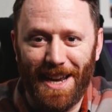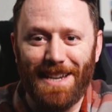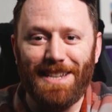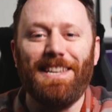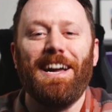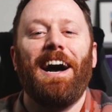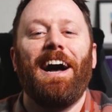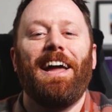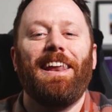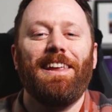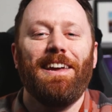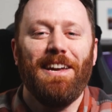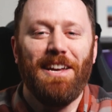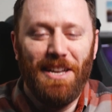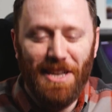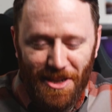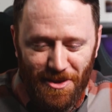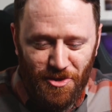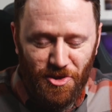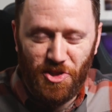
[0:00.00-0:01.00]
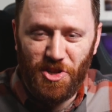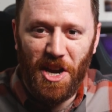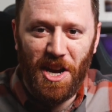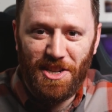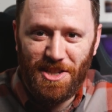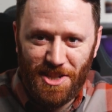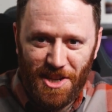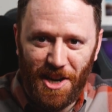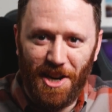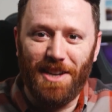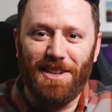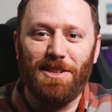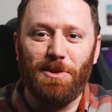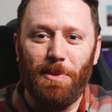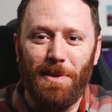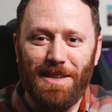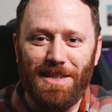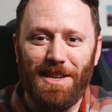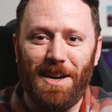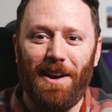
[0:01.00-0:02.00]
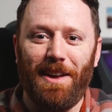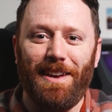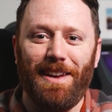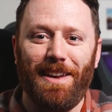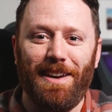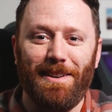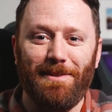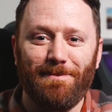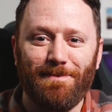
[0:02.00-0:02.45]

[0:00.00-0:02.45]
died just on Twintania.